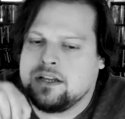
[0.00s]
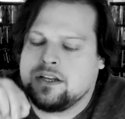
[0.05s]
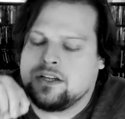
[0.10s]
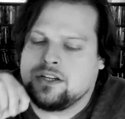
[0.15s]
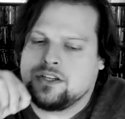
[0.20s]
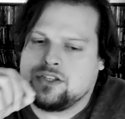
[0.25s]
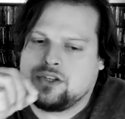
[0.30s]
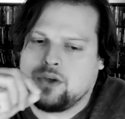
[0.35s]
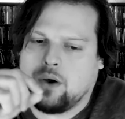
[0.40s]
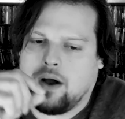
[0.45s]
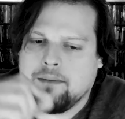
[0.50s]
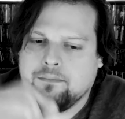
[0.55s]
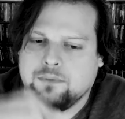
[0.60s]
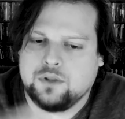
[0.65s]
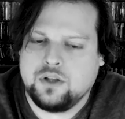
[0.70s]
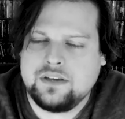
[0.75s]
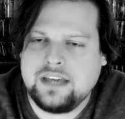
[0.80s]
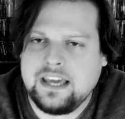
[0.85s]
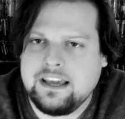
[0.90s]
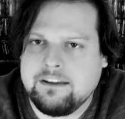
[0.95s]
So I'm
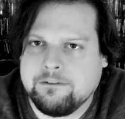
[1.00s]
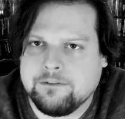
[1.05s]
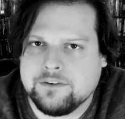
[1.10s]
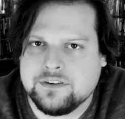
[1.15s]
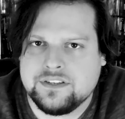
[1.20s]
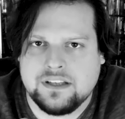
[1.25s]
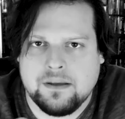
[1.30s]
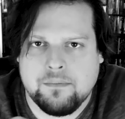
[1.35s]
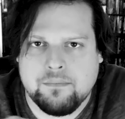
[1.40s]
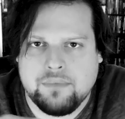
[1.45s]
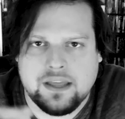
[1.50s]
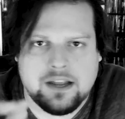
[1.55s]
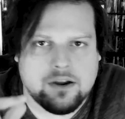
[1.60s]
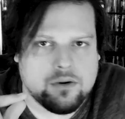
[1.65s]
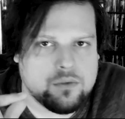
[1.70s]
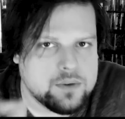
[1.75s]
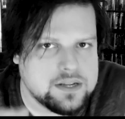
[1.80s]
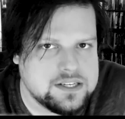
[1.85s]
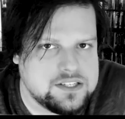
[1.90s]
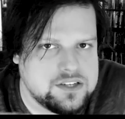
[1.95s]
looking for something
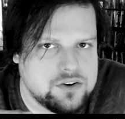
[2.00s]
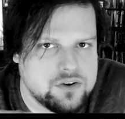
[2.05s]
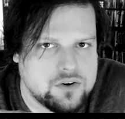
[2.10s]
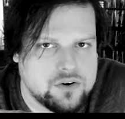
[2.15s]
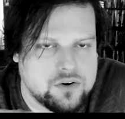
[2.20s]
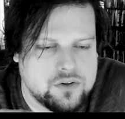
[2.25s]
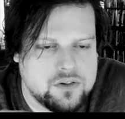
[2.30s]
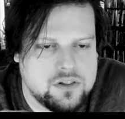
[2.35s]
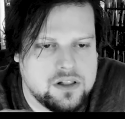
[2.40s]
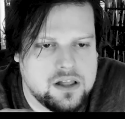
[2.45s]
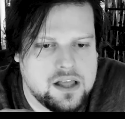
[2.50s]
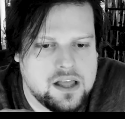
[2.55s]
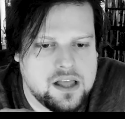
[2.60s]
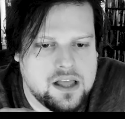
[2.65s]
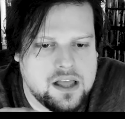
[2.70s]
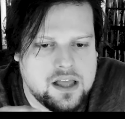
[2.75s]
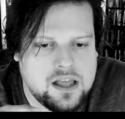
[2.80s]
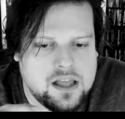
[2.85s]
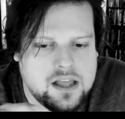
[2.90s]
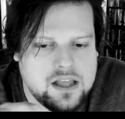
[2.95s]
original
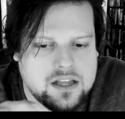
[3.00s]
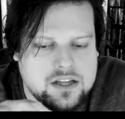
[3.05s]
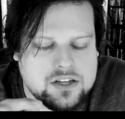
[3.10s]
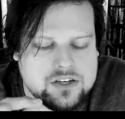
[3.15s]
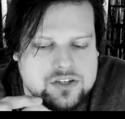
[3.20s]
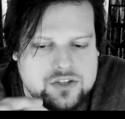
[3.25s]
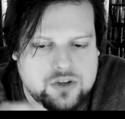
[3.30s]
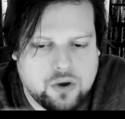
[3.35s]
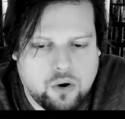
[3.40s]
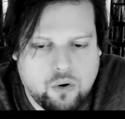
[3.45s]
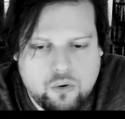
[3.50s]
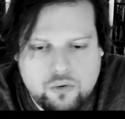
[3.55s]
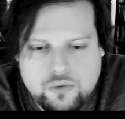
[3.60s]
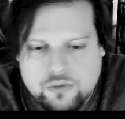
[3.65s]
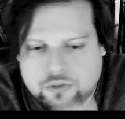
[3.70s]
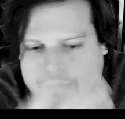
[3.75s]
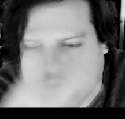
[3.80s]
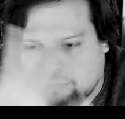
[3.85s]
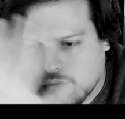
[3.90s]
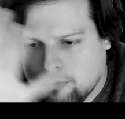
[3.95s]

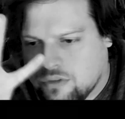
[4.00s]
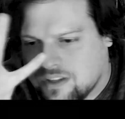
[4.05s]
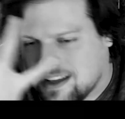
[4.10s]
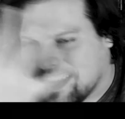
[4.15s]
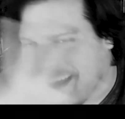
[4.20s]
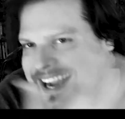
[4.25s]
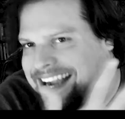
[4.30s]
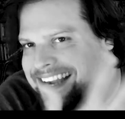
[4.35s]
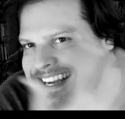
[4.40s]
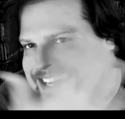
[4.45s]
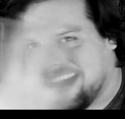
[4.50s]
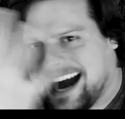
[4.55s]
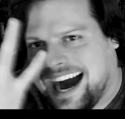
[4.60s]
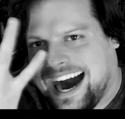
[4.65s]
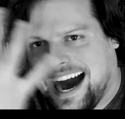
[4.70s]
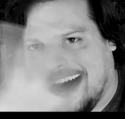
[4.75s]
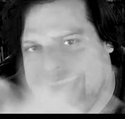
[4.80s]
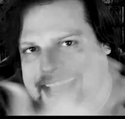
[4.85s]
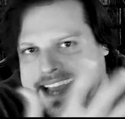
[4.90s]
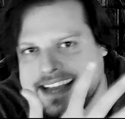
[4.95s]
told through the
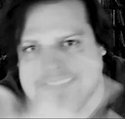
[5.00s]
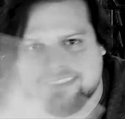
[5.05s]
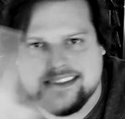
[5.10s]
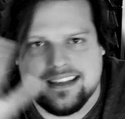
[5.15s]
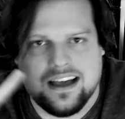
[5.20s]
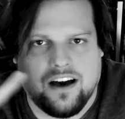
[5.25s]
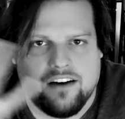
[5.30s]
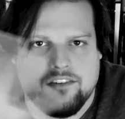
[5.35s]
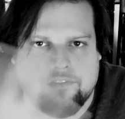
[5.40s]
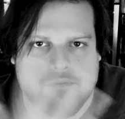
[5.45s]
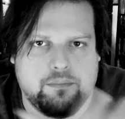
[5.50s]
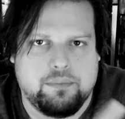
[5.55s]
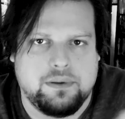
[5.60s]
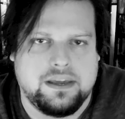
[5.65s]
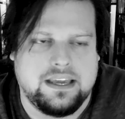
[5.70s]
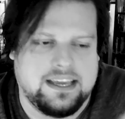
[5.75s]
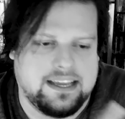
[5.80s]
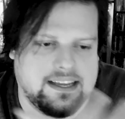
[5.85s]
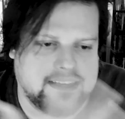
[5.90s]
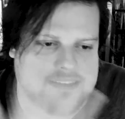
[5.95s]
guise of
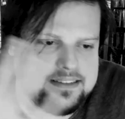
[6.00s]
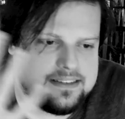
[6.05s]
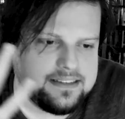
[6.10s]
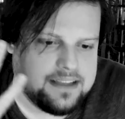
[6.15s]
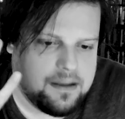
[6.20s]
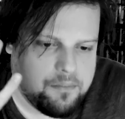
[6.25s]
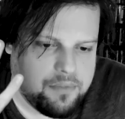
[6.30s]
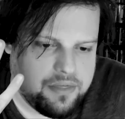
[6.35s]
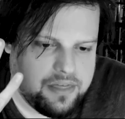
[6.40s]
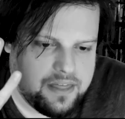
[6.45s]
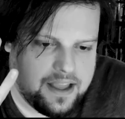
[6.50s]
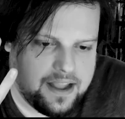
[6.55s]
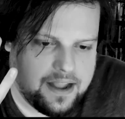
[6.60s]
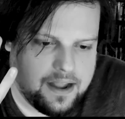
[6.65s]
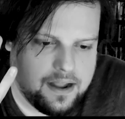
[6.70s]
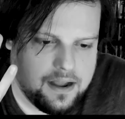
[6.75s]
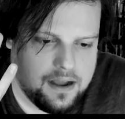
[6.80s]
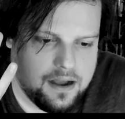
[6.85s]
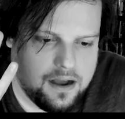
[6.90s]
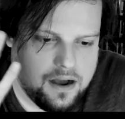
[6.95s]
being
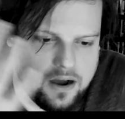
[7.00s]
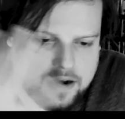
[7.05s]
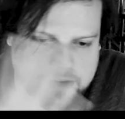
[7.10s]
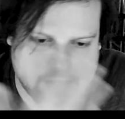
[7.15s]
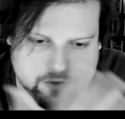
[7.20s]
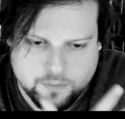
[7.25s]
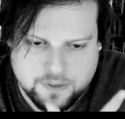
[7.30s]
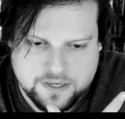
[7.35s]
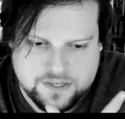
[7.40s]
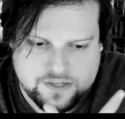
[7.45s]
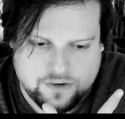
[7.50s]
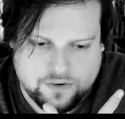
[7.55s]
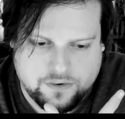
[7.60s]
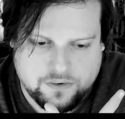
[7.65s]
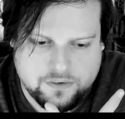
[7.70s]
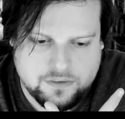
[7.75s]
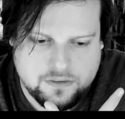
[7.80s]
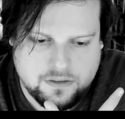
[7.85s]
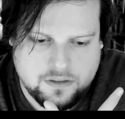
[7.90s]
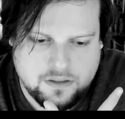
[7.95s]
something unoriginal
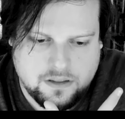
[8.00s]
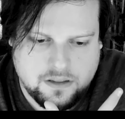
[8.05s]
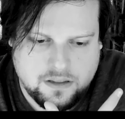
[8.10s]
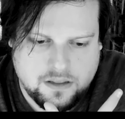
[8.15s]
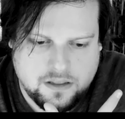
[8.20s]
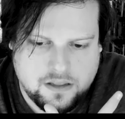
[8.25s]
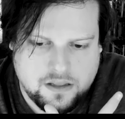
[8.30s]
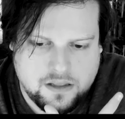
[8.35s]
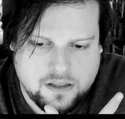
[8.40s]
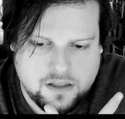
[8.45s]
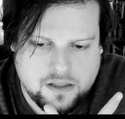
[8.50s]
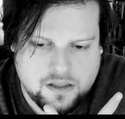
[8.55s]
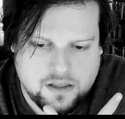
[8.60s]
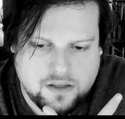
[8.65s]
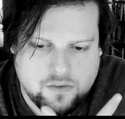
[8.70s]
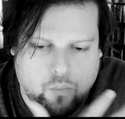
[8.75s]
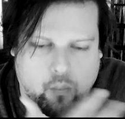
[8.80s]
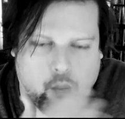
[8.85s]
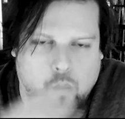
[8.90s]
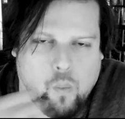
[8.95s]

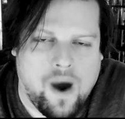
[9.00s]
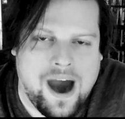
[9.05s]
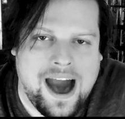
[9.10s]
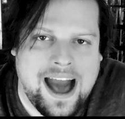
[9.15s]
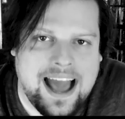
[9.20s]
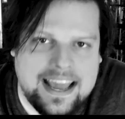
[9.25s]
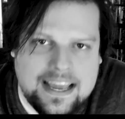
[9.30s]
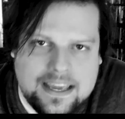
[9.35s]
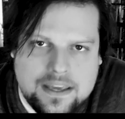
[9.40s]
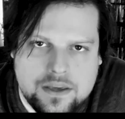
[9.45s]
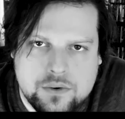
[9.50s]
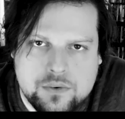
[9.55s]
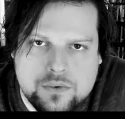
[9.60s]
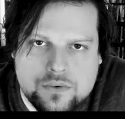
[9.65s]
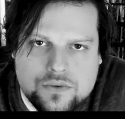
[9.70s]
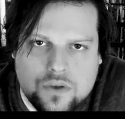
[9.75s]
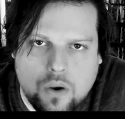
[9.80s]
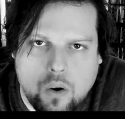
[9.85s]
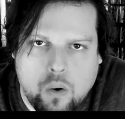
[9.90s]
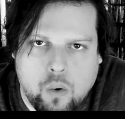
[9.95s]
why
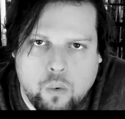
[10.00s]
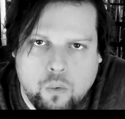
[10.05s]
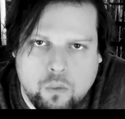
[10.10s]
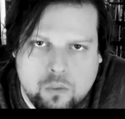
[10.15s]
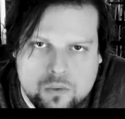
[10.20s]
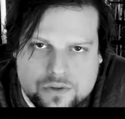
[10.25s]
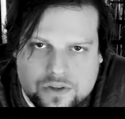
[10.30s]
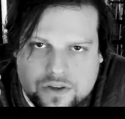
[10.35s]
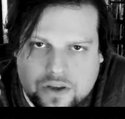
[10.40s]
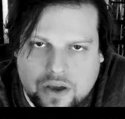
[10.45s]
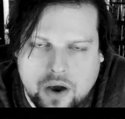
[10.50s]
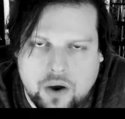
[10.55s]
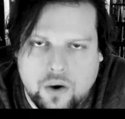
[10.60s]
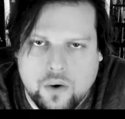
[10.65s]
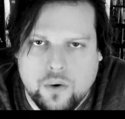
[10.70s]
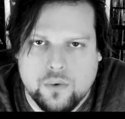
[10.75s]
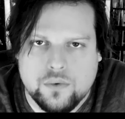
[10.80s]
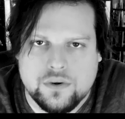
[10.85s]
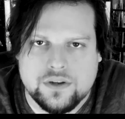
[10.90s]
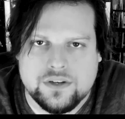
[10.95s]
use old
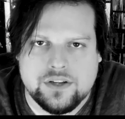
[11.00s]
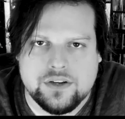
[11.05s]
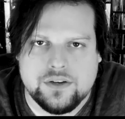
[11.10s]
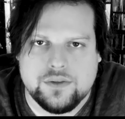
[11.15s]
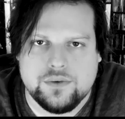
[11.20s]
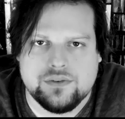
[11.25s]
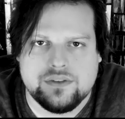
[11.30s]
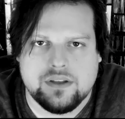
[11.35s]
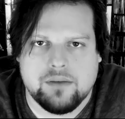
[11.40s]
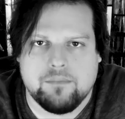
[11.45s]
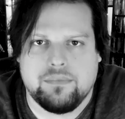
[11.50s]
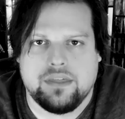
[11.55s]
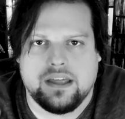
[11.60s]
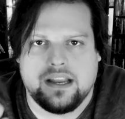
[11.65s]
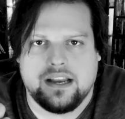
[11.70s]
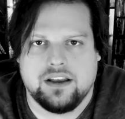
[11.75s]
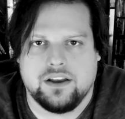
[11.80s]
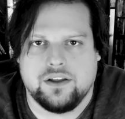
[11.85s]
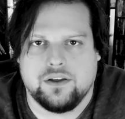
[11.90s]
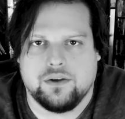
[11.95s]
code to do
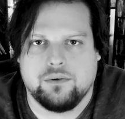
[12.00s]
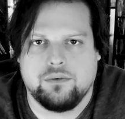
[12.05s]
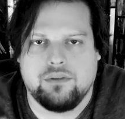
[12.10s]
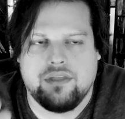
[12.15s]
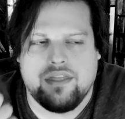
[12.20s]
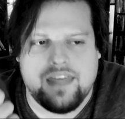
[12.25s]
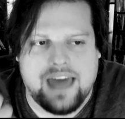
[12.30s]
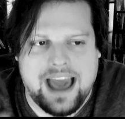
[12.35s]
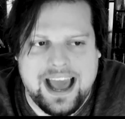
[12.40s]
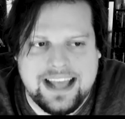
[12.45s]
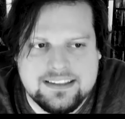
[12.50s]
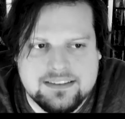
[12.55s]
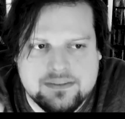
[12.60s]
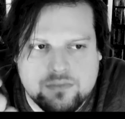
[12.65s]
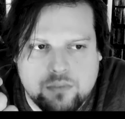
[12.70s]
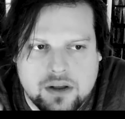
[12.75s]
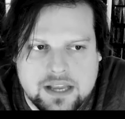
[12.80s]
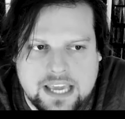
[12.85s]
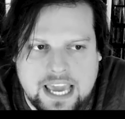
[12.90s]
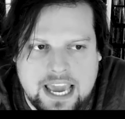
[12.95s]
something new? That's
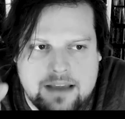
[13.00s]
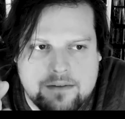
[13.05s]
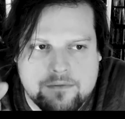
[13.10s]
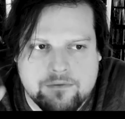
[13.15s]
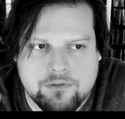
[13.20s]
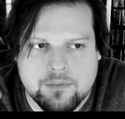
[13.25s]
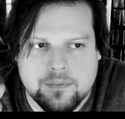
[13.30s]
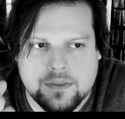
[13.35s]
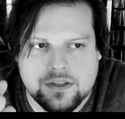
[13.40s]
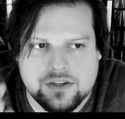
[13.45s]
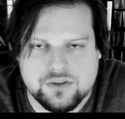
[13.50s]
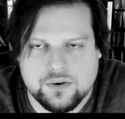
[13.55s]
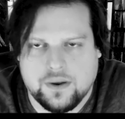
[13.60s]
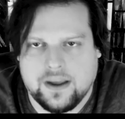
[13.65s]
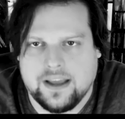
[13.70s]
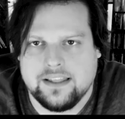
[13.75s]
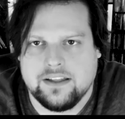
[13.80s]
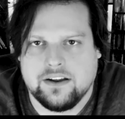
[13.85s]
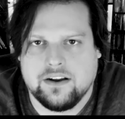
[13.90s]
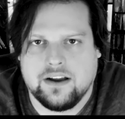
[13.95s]
what came from the
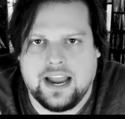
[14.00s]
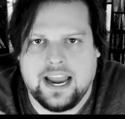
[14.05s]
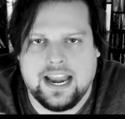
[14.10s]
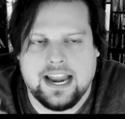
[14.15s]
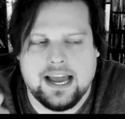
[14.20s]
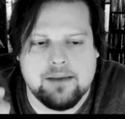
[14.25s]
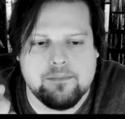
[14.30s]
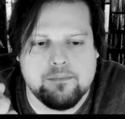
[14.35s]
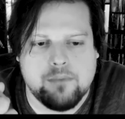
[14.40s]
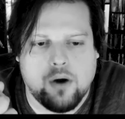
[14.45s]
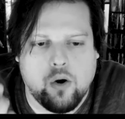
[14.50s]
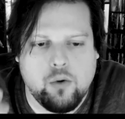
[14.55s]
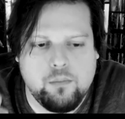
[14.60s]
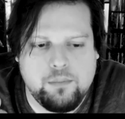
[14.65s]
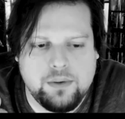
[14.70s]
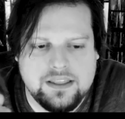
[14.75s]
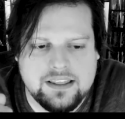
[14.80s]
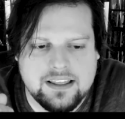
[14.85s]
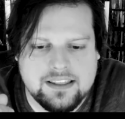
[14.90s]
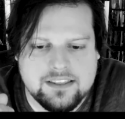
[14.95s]
trailer. And I'm
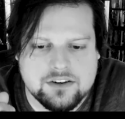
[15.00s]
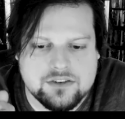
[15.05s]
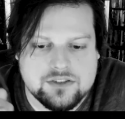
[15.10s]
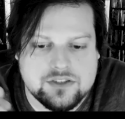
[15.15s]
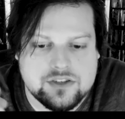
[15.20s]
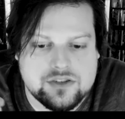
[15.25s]
hoping that there's a